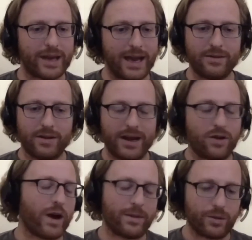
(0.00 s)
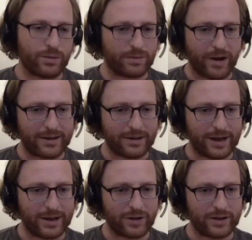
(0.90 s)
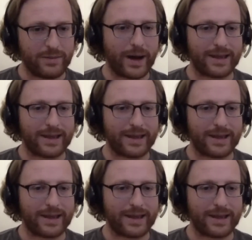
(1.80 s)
get incredible price on electricity